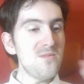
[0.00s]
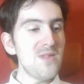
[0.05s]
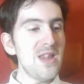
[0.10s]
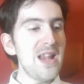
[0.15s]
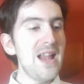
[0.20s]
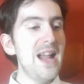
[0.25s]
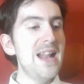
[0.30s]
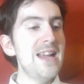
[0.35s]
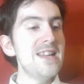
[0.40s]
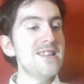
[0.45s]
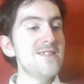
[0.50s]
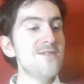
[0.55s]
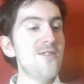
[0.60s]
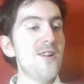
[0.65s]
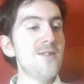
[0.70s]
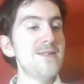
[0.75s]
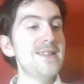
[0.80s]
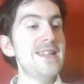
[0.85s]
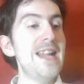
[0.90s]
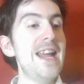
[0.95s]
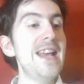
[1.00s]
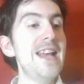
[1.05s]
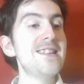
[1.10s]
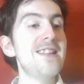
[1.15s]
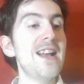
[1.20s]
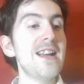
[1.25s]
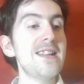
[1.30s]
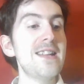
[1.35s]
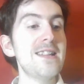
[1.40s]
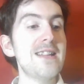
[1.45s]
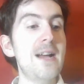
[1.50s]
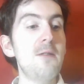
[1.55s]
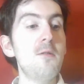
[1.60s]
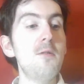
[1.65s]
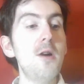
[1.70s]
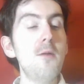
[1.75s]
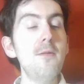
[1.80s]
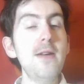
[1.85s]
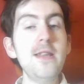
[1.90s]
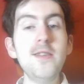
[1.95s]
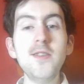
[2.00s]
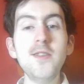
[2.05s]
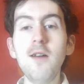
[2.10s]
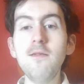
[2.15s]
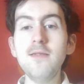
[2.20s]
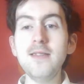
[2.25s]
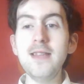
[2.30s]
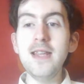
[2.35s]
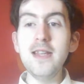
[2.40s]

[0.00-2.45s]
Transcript: And it sort of says that, because he's like, well, what are we toasting